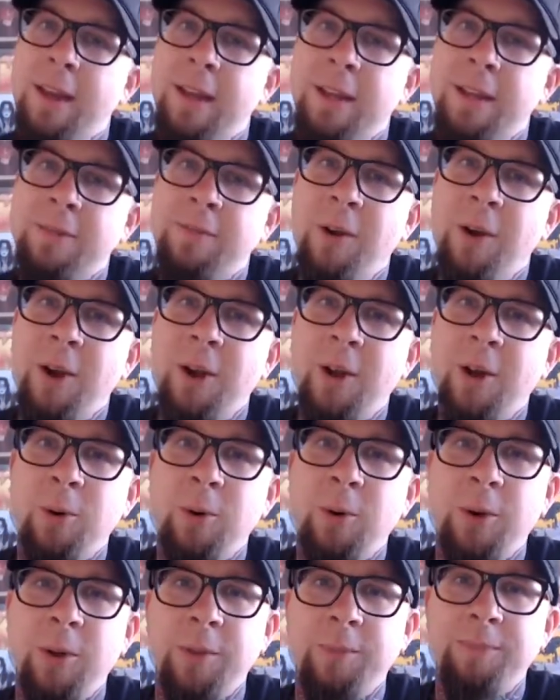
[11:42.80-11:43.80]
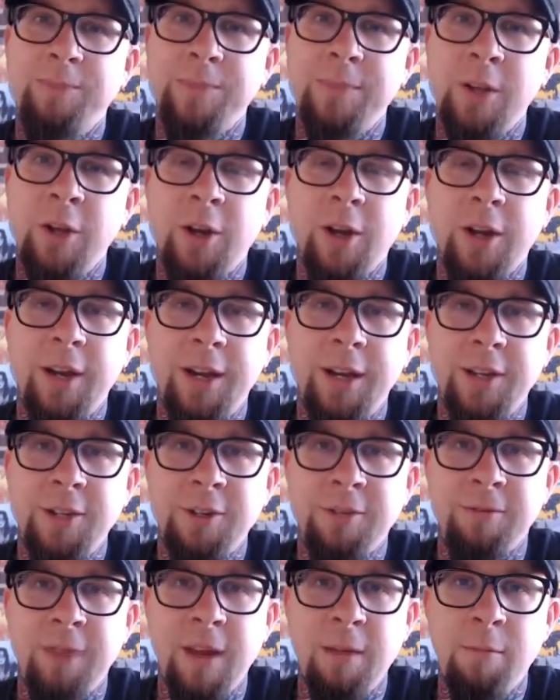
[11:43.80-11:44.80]
It's very cool. You're going to need
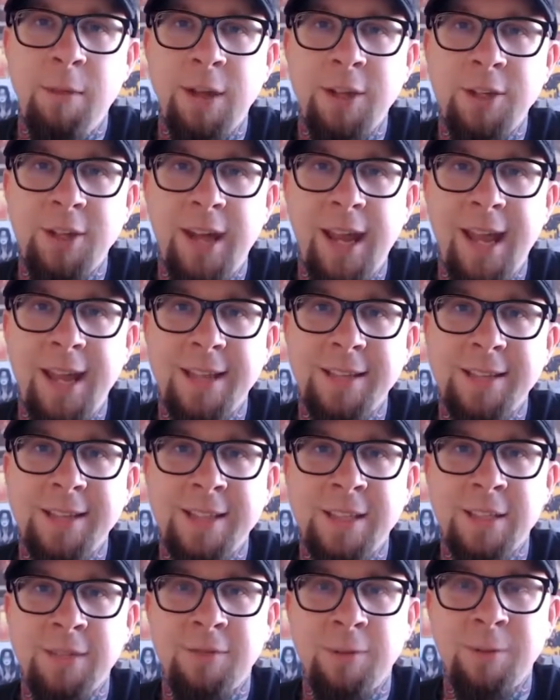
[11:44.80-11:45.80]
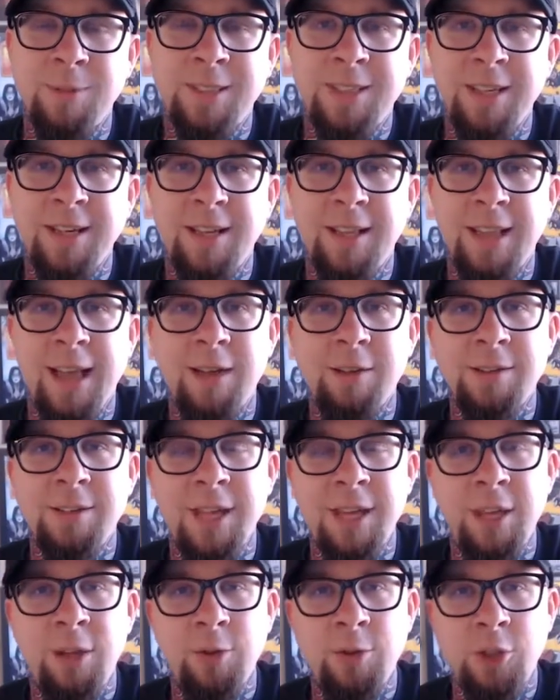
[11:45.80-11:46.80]
your vape budget hands. This is from SickClouds.
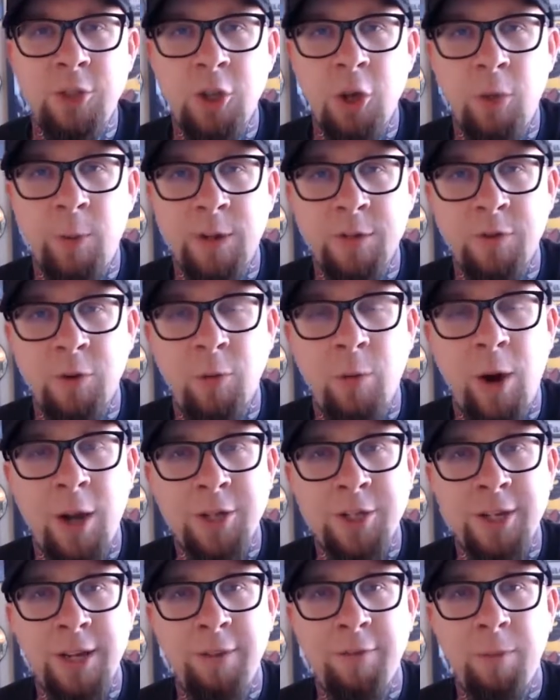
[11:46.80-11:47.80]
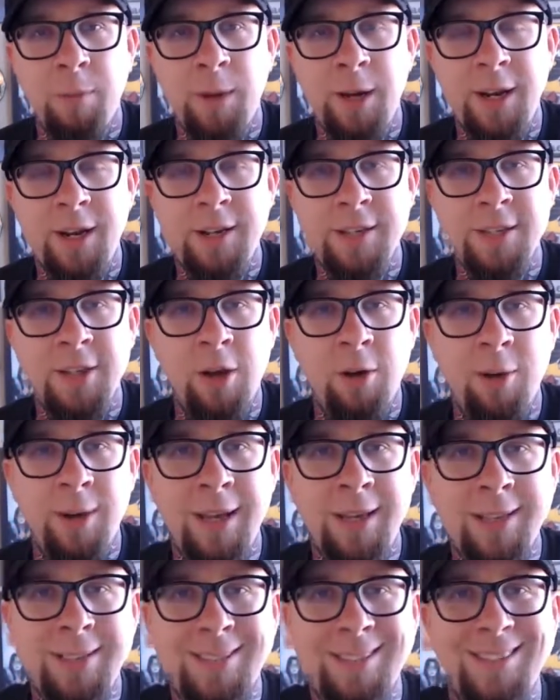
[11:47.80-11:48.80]
Thank you so much for watching, everybody, and as
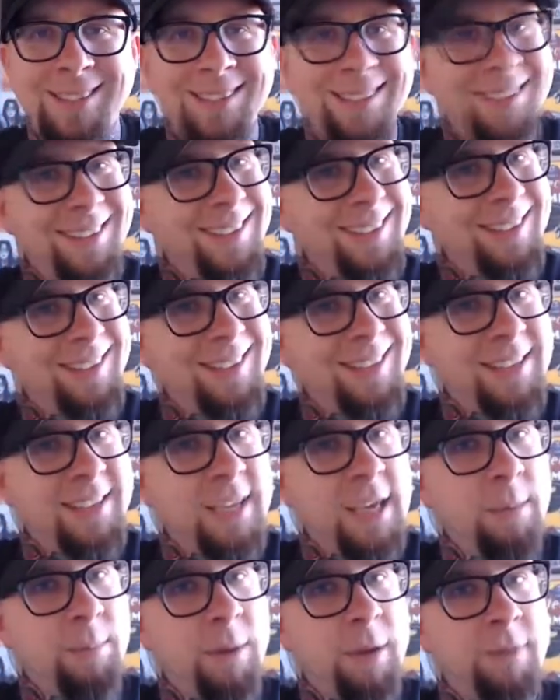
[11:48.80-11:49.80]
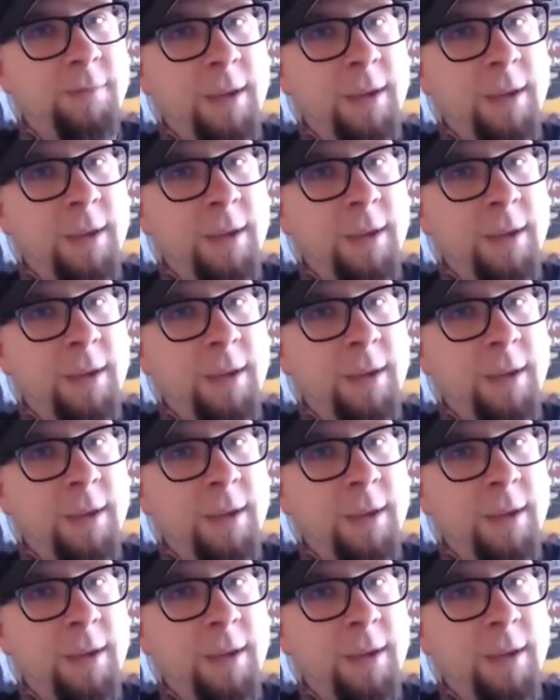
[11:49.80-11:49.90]
always, let's keep on